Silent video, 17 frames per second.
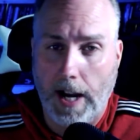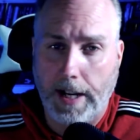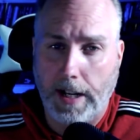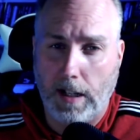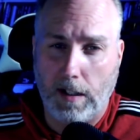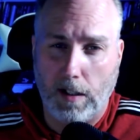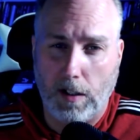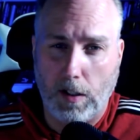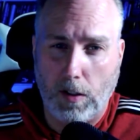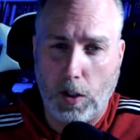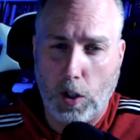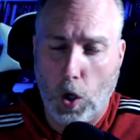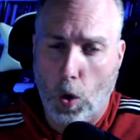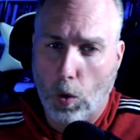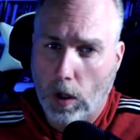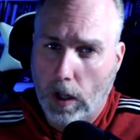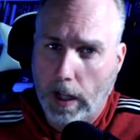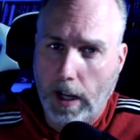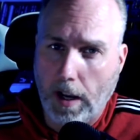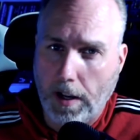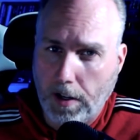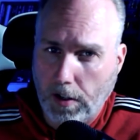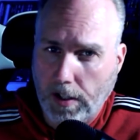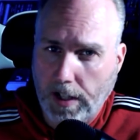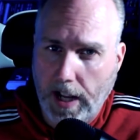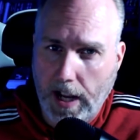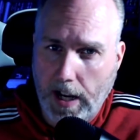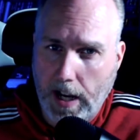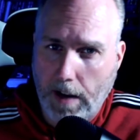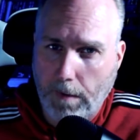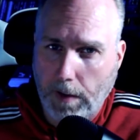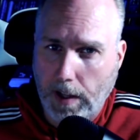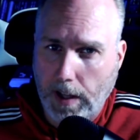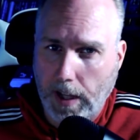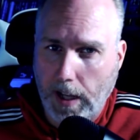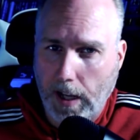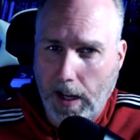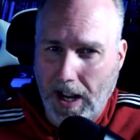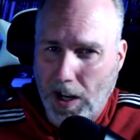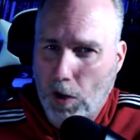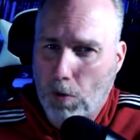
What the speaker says: I didn't totally understand everything.